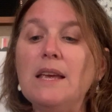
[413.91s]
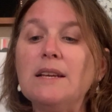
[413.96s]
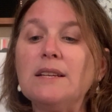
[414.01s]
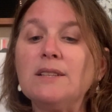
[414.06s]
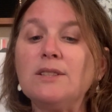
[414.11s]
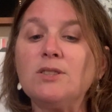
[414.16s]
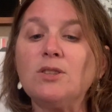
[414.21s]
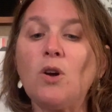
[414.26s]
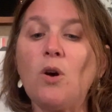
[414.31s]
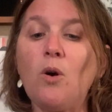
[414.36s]

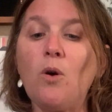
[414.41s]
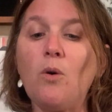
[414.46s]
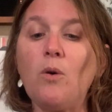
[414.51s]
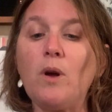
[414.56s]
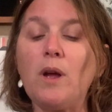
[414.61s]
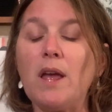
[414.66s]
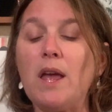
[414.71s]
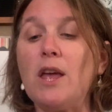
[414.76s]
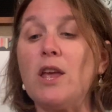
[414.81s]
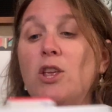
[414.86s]
So
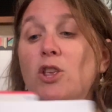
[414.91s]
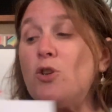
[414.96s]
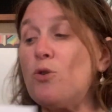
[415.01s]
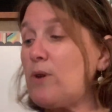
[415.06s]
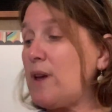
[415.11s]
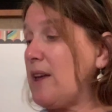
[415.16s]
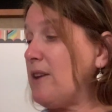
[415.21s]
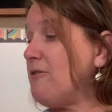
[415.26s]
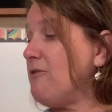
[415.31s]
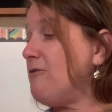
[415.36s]
you
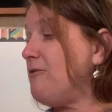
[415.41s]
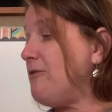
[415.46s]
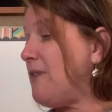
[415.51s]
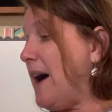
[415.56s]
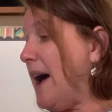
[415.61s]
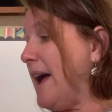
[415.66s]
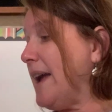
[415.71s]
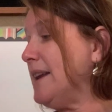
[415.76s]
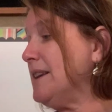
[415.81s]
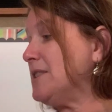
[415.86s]
can
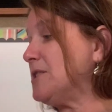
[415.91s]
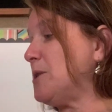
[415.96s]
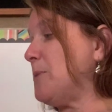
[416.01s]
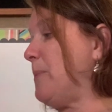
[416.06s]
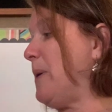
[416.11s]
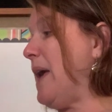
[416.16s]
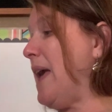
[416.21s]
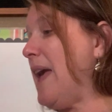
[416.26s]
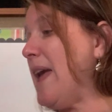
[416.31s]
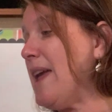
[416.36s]
find the
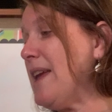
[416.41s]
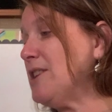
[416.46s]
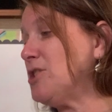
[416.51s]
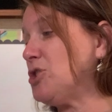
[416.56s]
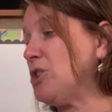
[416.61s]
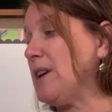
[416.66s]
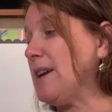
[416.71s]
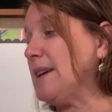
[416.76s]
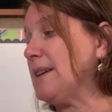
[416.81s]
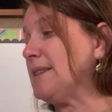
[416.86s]

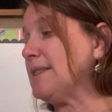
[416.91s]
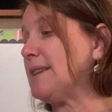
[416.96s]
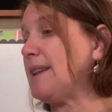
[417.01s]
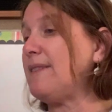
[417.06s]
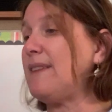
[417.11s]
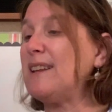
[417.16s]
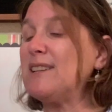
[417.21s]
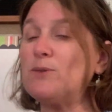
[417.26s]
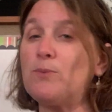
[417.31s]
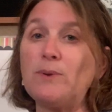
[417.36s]
pages, and
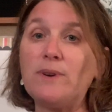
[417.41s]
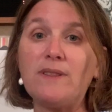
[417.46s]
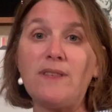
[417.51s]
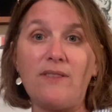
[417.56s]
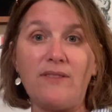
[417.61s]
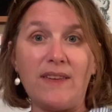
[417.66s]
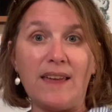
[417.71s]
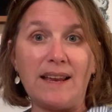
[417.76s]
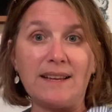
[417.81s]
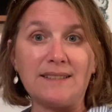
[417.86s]
that's one of the
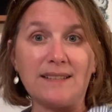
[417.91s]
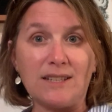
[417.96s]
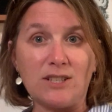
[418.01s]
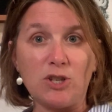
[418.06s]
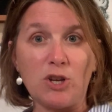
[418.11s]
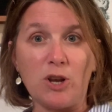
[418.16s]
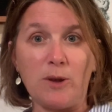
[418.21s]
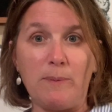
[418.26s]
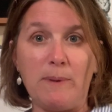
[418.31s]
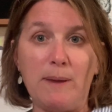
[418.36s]
things that
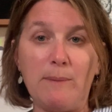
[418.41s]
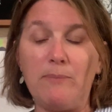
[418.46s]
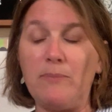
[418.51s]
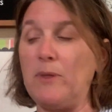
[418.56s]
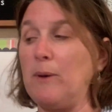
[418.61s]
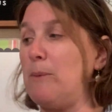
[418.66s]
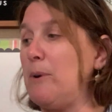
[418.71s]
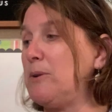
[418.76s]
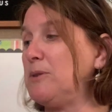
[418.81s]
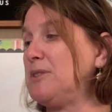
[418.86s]
took me
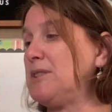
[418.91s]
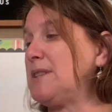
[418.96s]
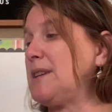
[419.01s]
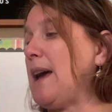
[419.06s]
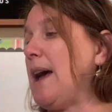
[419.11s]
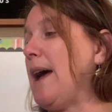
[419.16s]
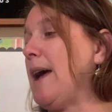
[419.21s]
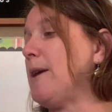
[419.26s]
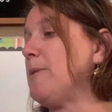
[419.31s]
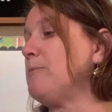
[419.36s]
the most
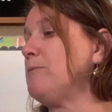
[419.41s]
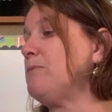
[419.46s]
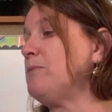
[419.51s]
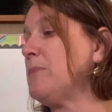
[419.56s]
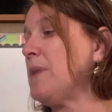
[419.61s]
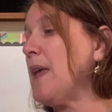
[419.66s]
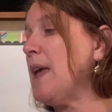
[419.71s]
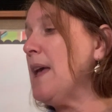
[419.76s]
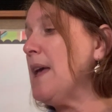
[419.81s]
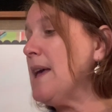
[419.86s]
time,
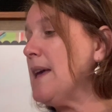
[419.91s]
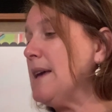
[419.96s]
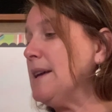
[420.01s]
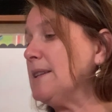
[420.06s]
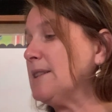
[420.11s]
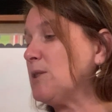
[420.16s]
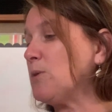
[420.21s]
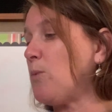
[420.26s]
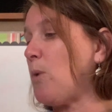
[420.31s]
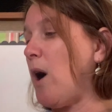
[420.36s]

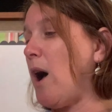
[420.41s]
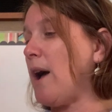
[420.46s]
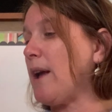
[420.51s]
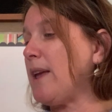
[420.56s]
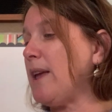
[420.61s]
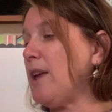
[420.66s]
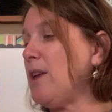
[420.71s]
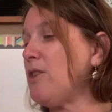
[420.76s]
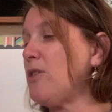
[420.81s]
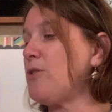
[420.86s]
is
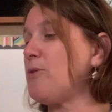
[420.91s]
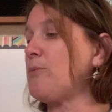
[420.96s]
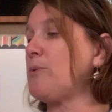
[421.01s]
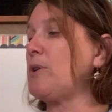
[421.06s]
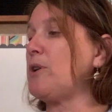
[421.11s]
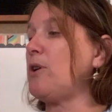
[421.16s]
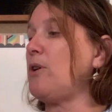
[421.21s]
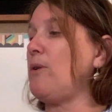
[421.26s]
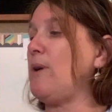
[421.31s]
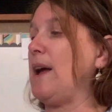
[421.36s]
walking
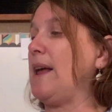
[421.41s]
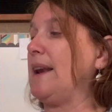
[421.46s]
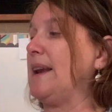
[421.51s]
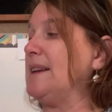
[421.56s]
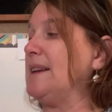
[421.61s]
through and